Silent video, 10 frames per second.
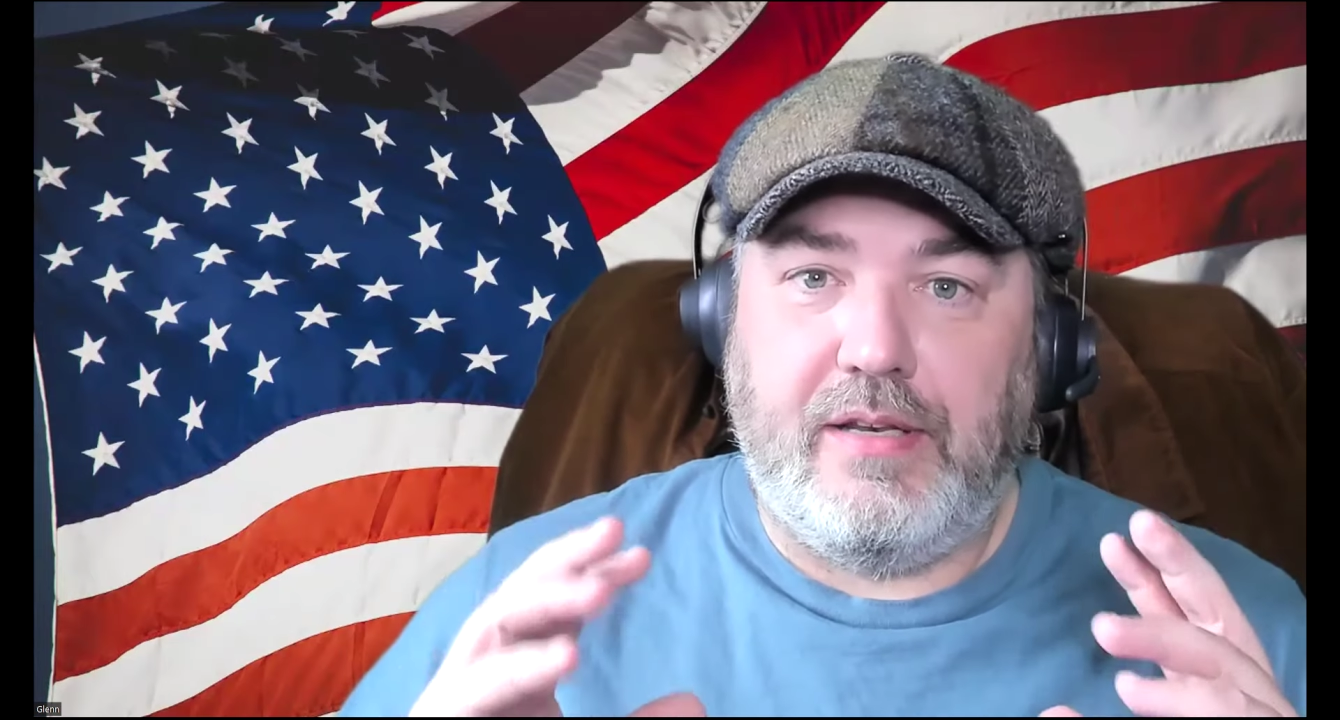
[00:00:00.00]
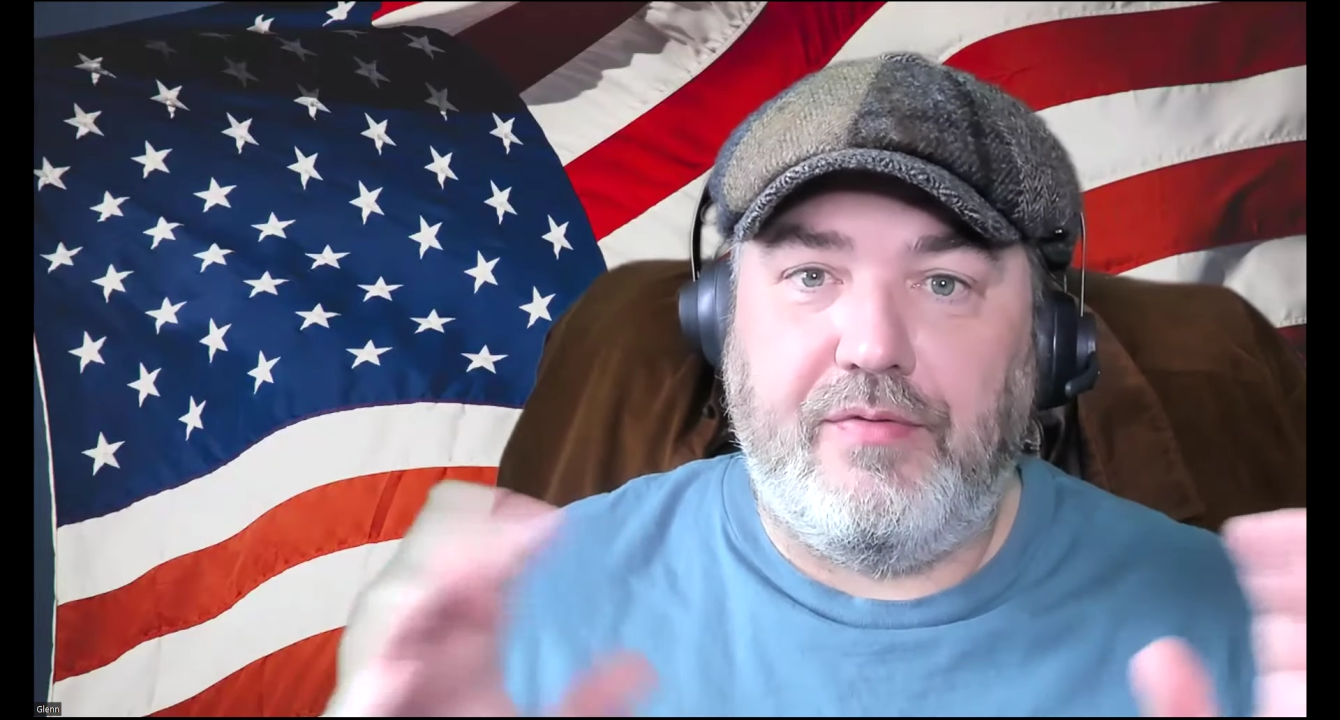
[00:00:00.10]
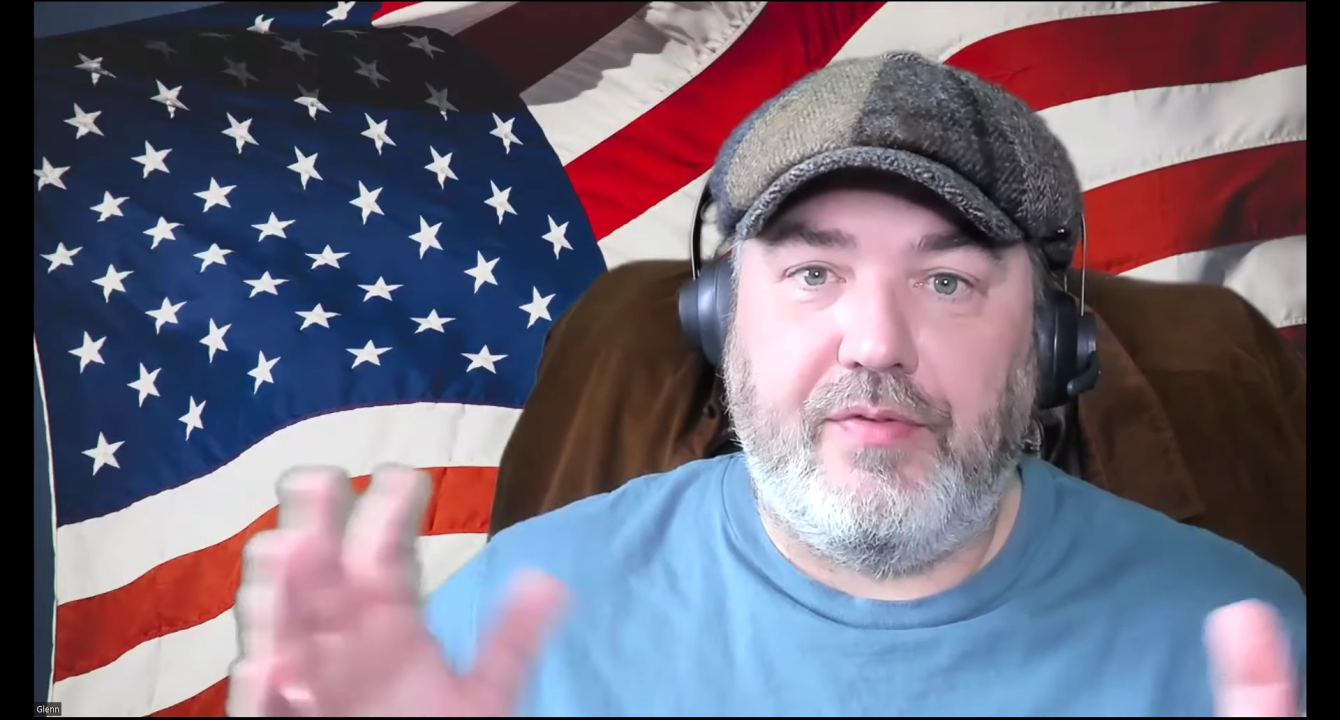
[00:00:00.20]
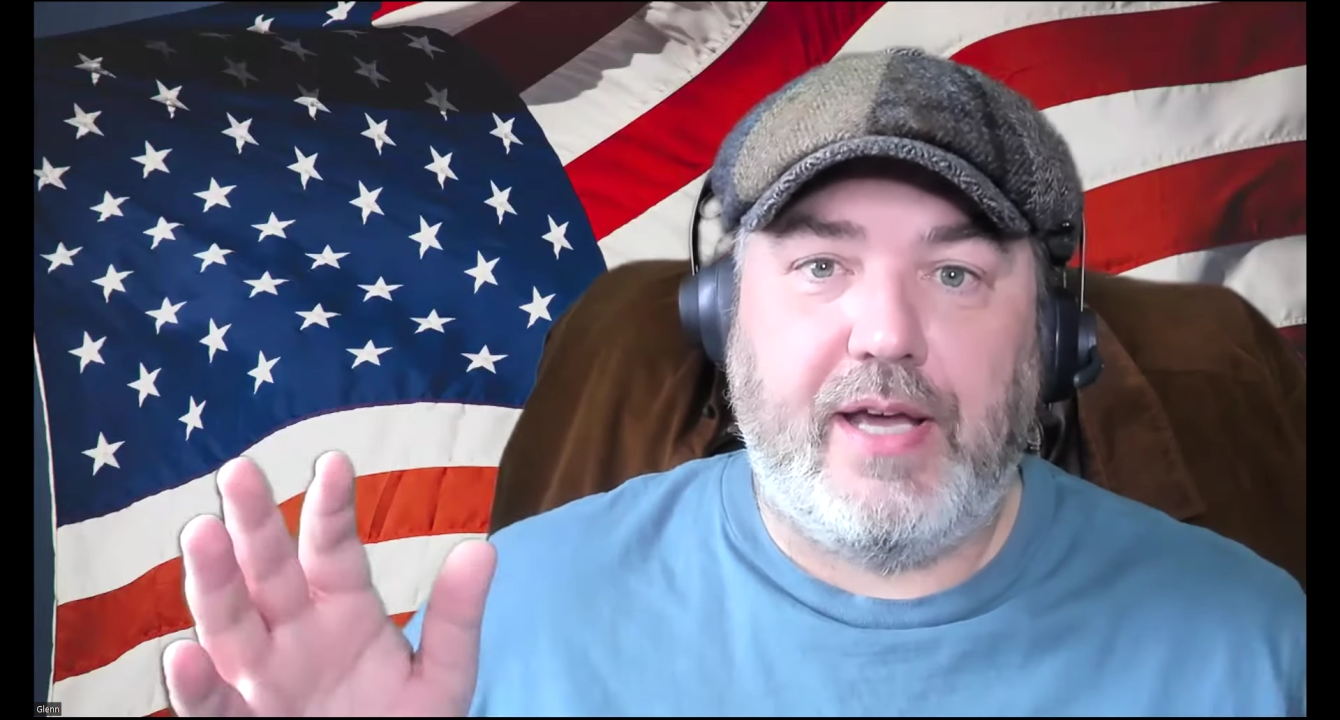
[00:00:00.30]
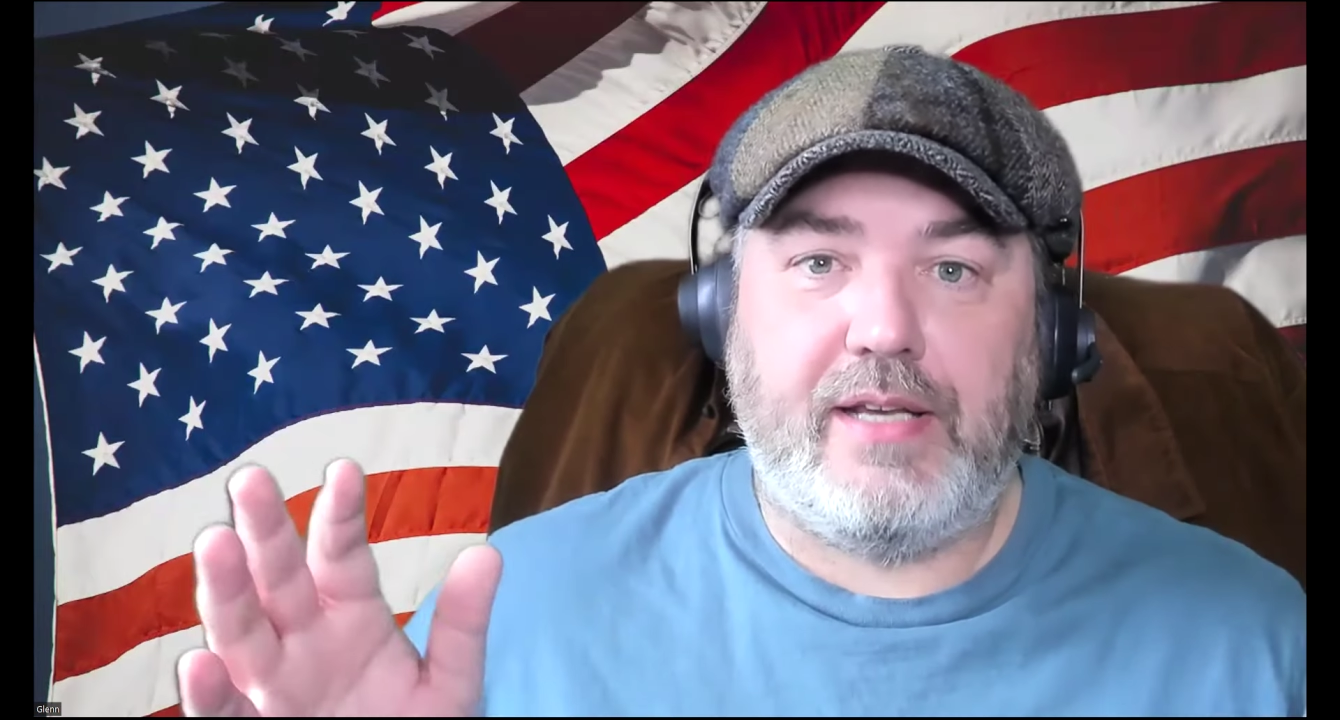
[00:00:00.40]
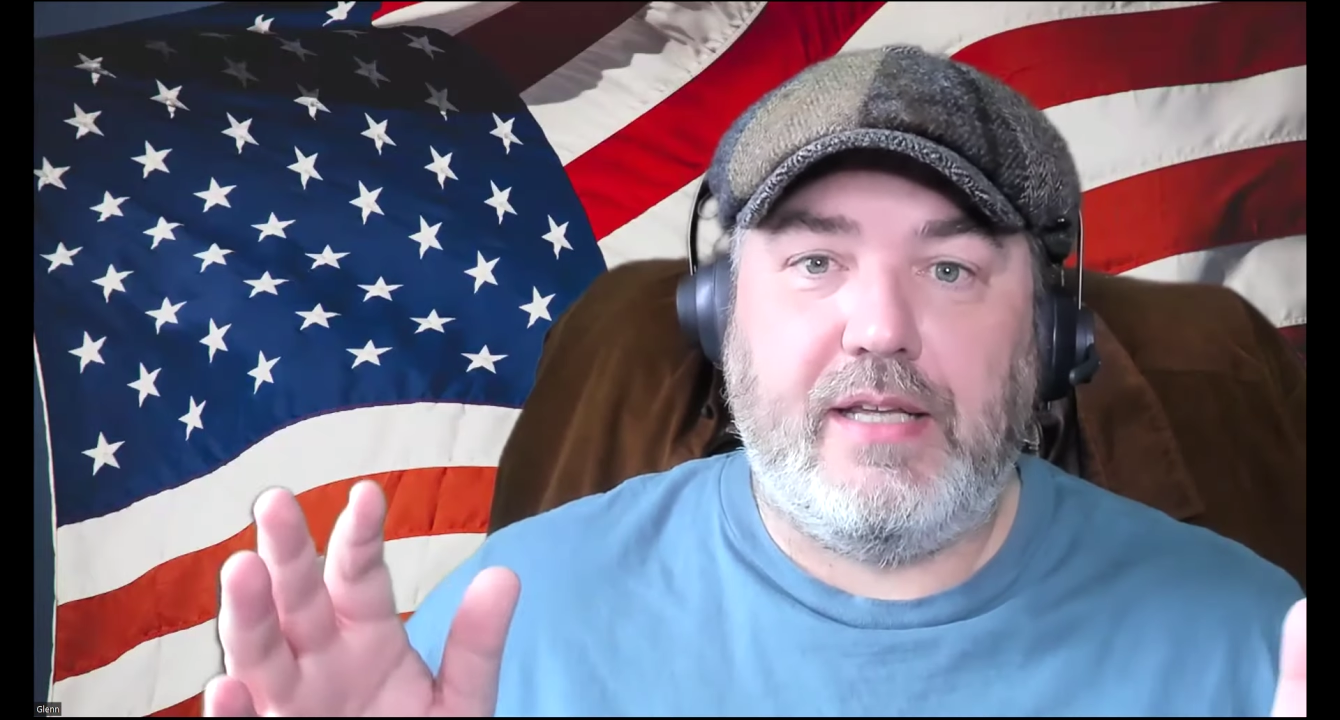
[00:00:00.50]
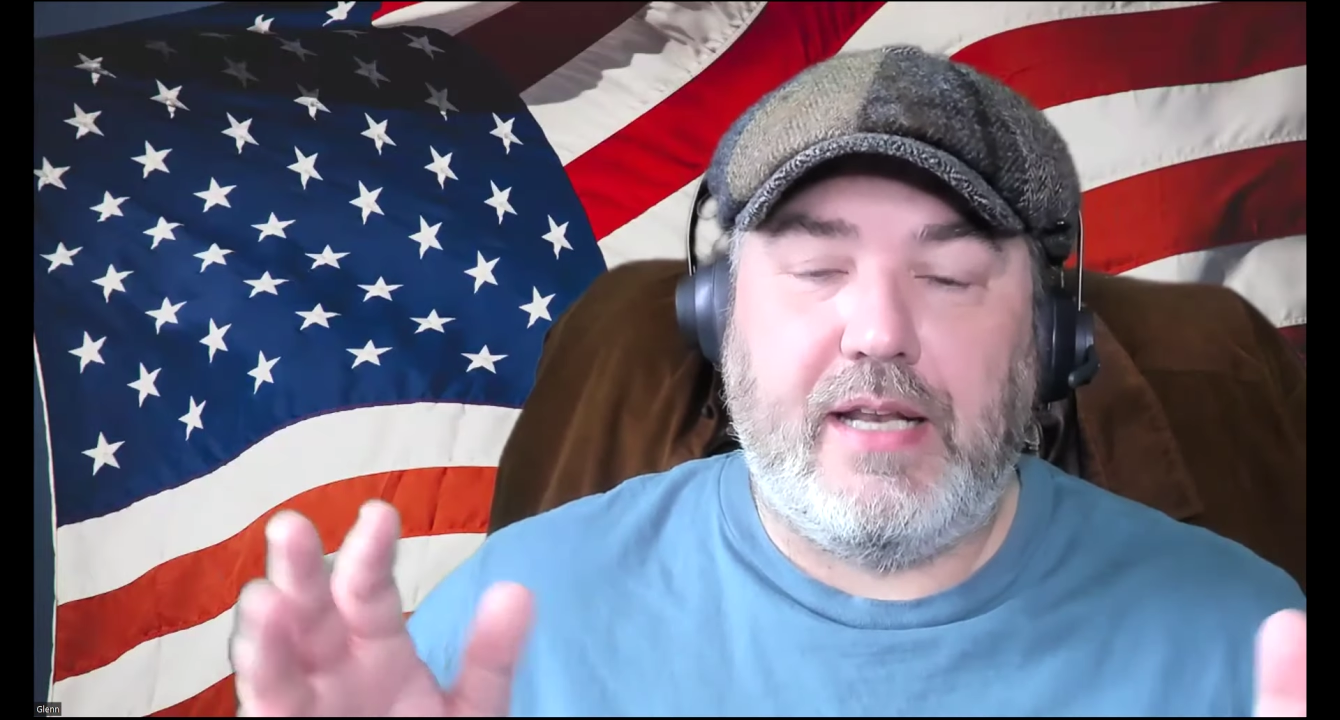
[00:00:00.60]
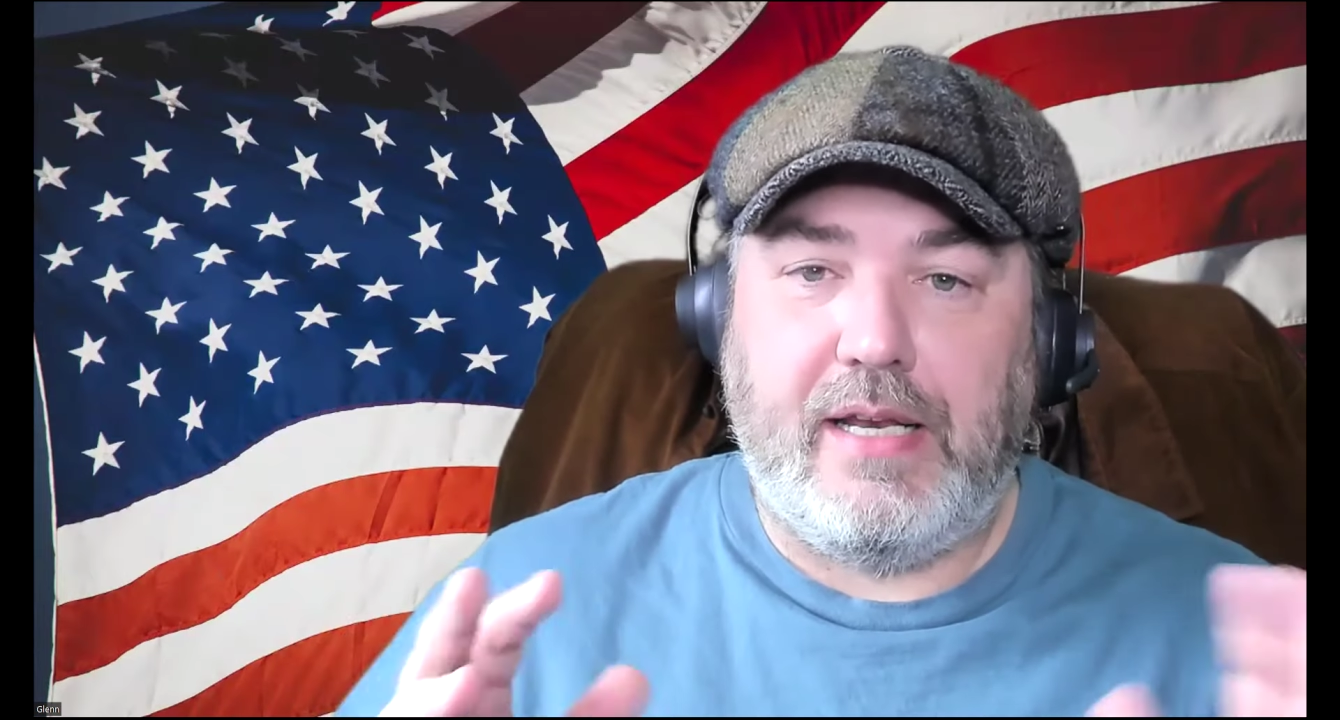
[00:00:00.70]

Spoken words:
infected.